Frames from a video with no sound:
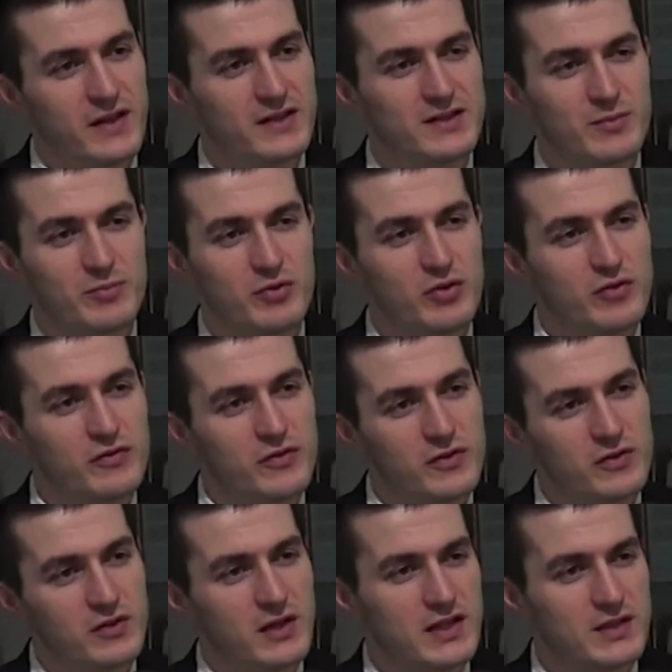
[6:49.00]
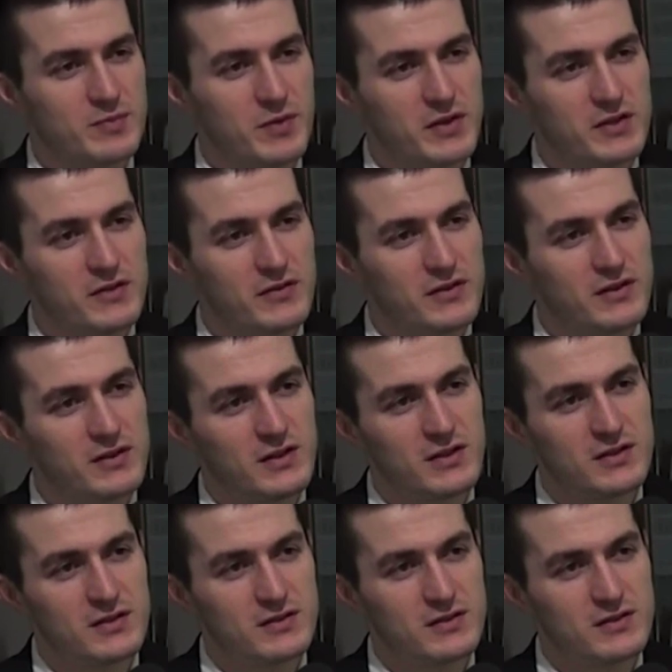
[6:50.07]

some beautiful aspect of it that's